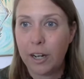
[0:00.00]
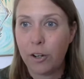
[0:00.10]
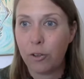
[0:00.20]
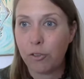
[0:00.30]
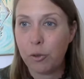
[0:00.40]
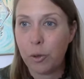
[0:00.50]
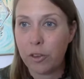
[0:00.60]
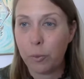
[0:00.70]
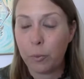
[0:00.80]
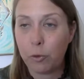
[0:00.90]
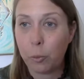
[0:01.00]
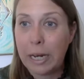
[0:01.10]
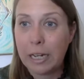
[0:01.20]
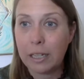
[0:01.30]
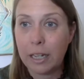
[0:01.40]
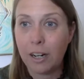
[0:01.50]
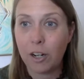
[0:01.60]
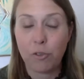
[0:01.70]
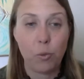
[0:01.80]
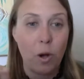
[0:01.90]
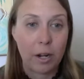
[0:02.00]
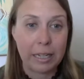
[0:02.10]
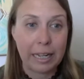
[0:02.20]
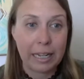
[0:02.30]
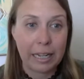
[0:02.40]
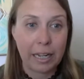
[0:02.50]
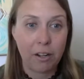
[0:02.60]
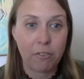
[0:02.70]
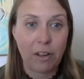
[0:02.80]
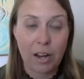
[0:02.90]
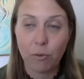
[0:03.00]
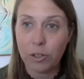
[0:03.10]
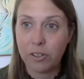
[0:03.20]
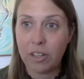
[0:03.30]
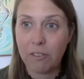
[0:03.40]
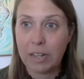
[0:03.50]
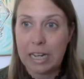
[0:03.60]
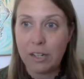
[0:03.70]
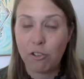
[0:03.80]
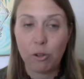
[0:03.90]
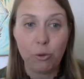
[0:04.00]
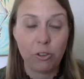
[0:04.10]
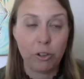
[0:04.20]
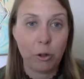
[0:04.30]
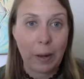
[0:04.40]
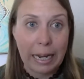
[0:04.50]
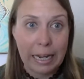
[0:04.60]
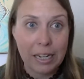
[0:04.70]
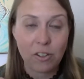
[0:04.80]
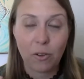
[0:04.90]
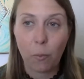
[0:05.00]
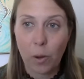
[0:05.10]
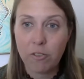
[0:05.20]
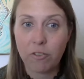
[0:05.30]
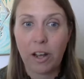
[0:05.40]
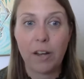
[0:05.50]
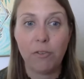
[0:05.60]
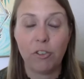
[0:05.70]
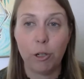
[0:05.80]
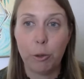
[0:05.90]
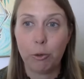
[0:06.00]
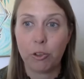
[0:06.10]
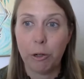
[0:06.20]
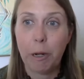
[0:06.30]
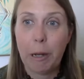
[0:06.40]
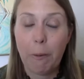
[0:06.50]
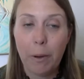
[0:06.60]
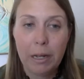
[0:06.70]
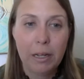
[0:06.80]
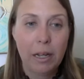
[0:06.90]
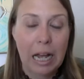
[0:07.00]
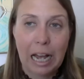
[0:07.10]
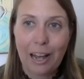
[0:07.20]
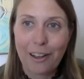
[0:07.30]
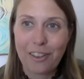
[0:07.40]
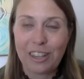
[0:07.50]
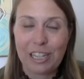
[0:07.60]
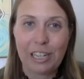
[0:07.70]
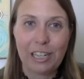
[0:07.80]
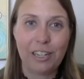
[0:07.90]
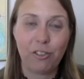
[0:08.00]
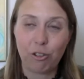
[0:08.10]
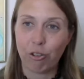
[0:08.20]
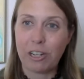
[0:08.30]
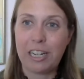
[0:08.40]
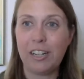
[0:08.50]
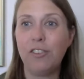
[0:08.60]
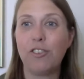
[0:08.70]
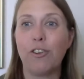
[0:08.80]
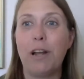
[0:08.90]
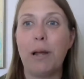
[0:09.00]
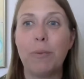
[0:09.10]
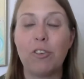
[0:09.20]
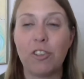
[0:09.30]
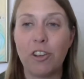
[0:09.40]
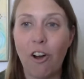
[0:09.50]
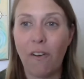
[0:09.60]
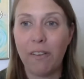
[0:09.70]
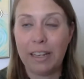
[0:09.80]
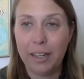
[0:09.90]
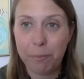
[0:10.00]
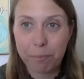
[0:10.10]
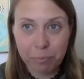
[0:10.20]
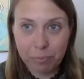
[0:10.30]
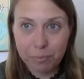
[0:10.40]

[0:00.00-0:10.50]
I know there's a few others waiting there. And if you want to get in, 517-208-1500 on the screen is your number to call in.